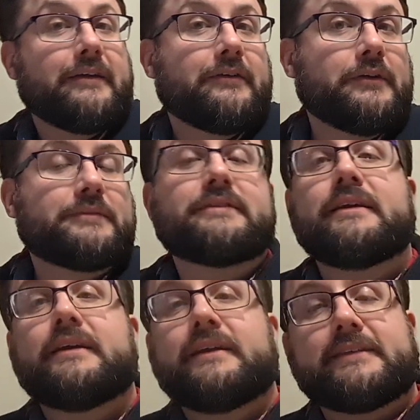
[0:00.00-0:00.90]
Whoops,
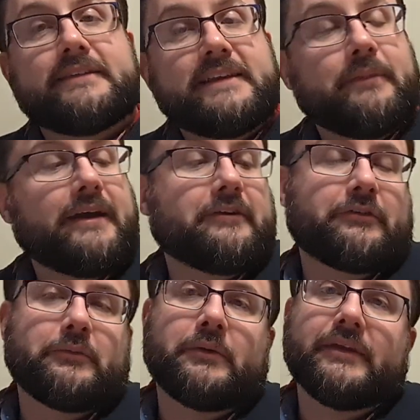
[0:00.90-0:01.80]
that's a D minor
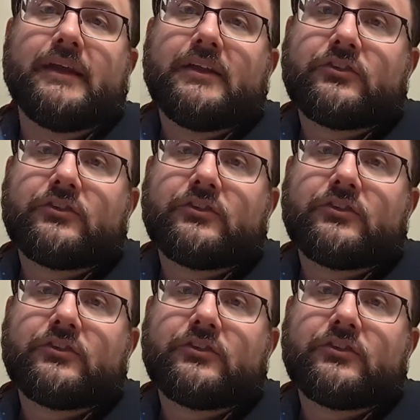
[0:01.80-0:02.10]
for a moment.